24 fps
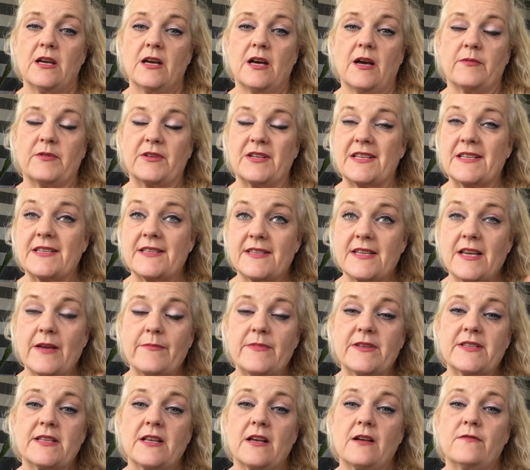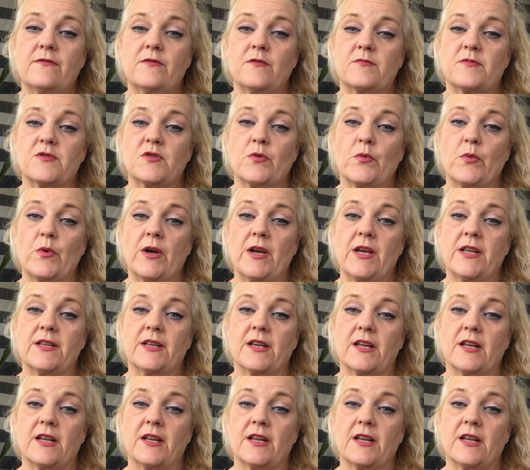I'm going to set myself up to win,